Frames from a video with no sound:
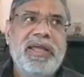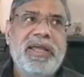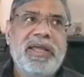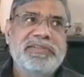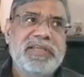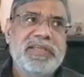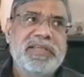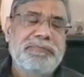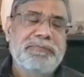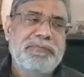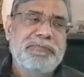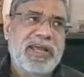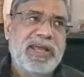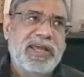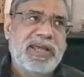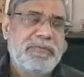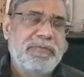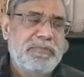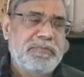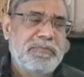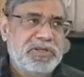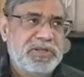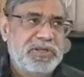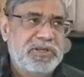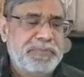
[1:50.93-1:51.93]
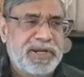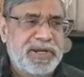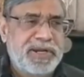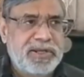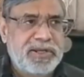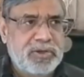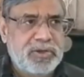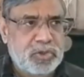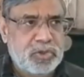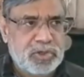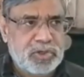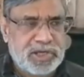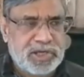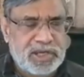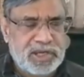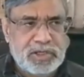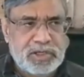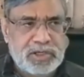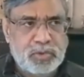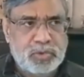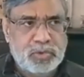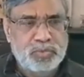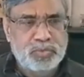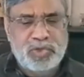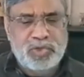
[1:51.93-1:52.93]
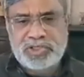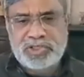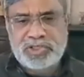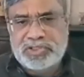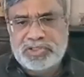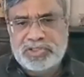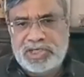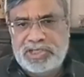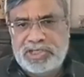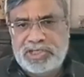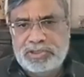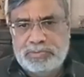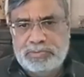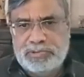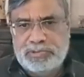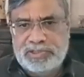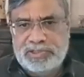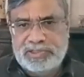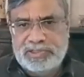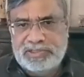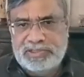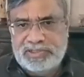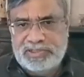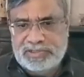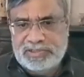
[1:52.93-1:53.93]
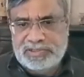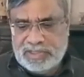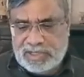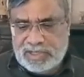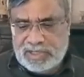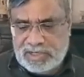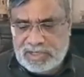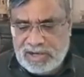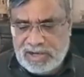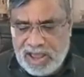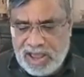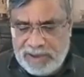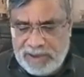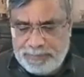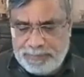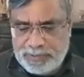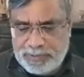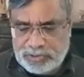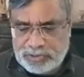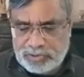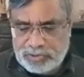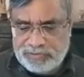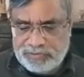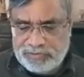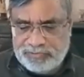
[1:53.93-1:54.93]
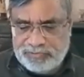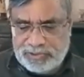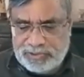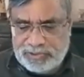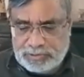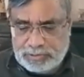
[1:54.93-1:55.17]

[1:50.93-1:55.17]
sometime, depending on, again, on what stage of the disease, are hypertrophy.